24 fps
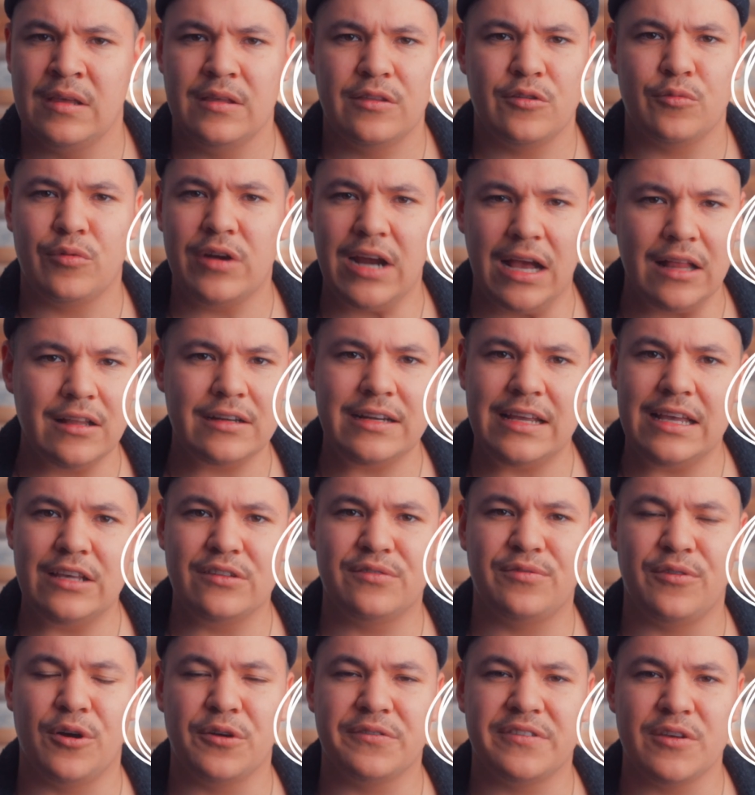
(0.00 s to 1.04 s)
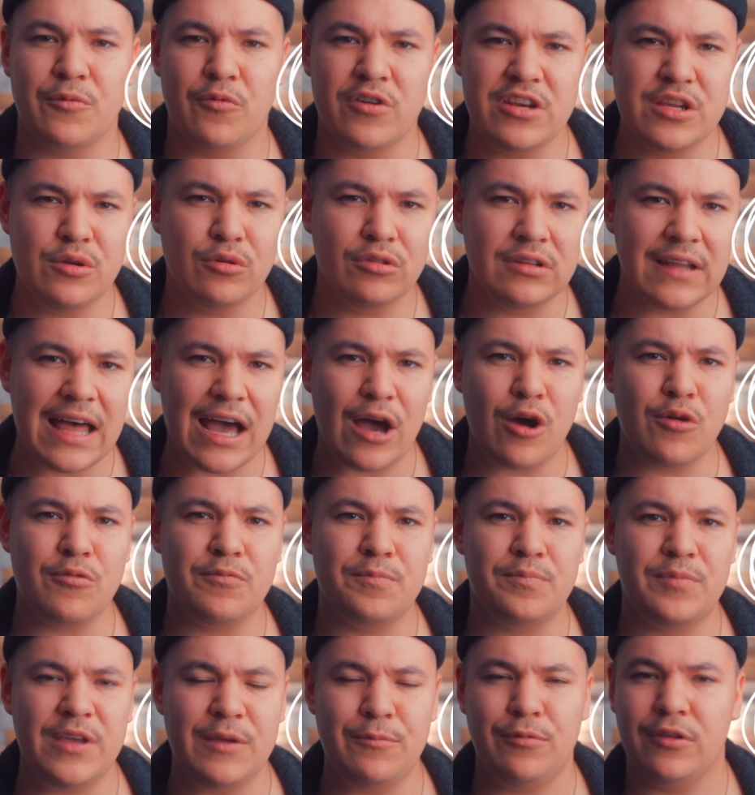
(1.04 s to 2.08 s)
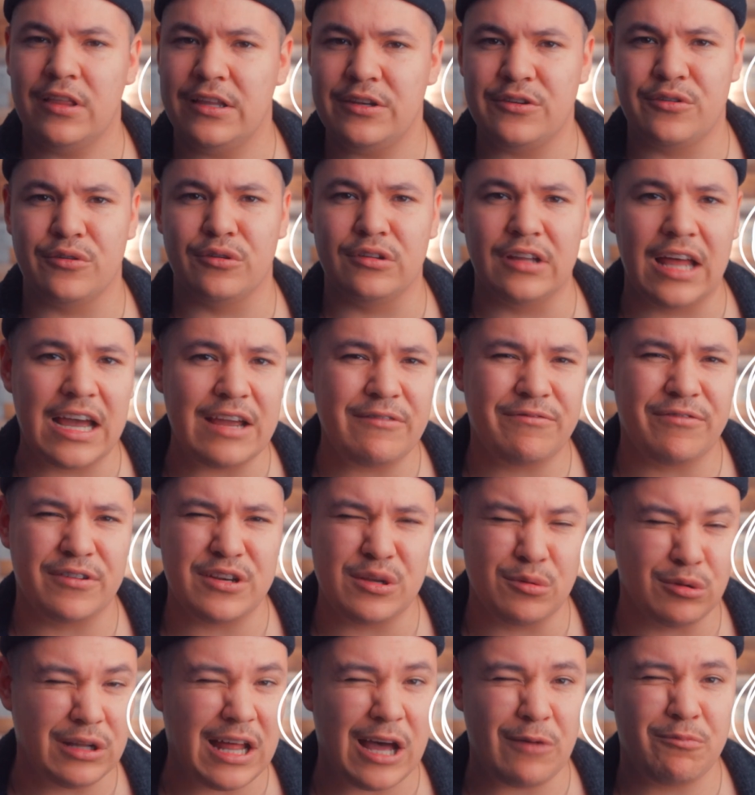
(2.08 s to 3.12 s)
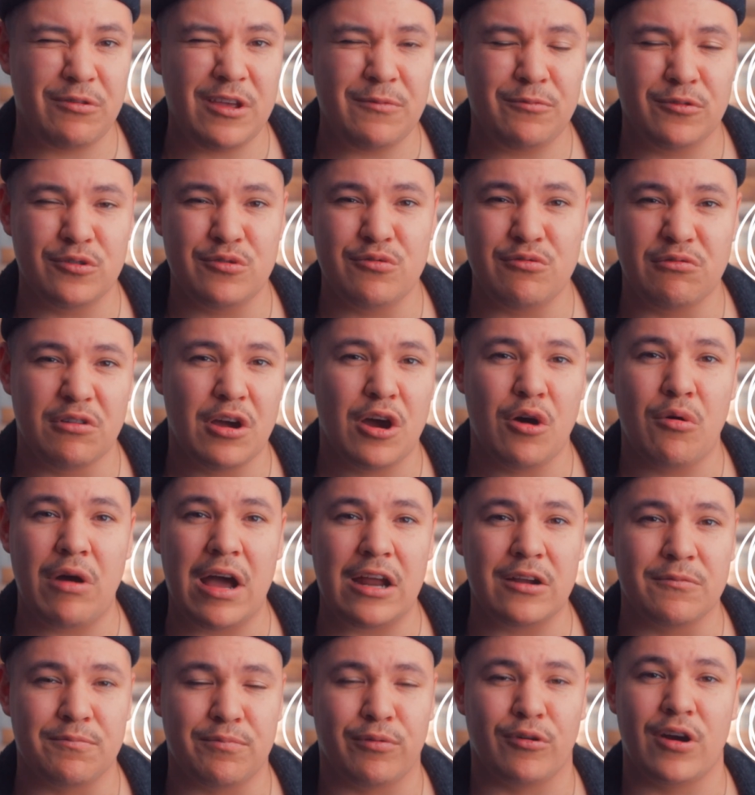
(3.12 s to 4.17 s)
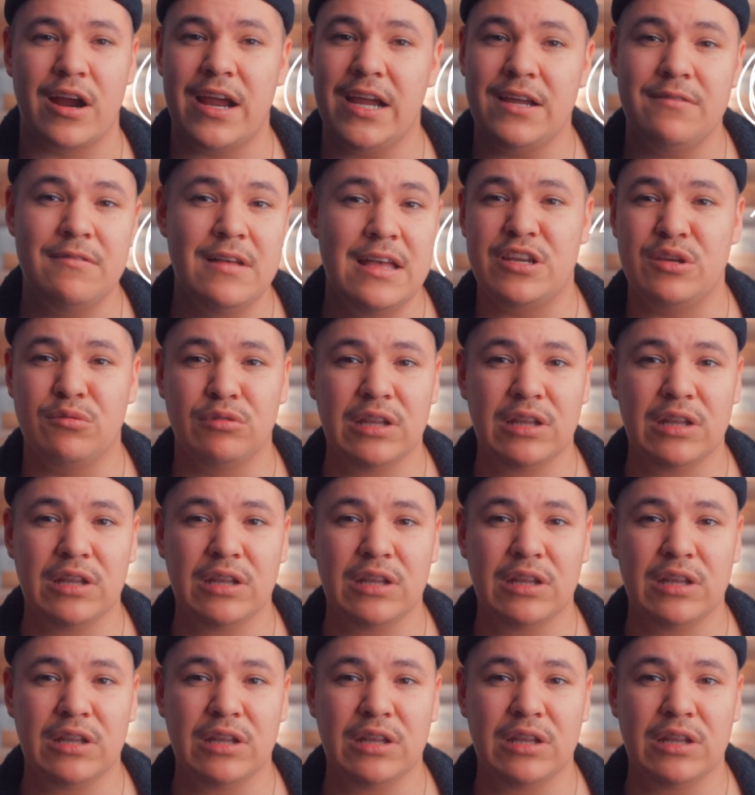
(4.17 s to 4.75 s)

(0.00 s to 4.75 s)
The reality is, folks, that when you allow people into your life, when you allow people who know how to pray, when you